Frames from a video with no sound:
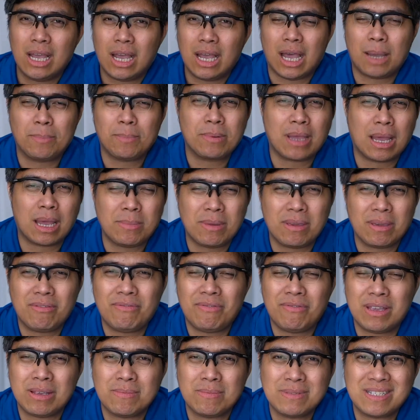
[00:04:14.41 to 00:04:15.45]
upcoming
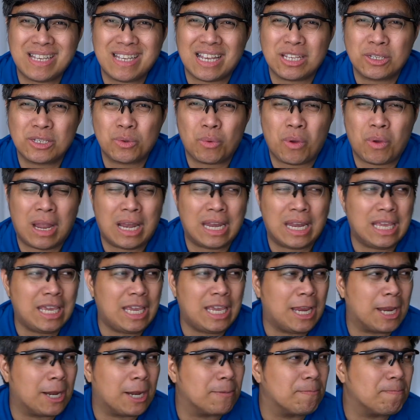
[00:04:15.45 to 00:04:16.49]
films as well
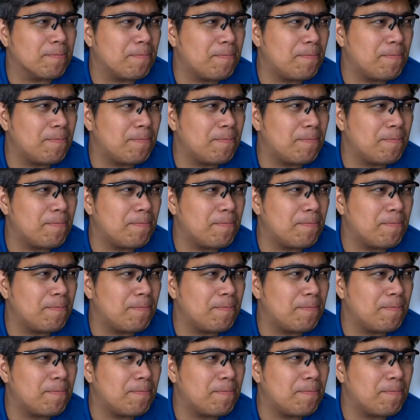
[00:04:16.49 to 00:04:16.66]
here.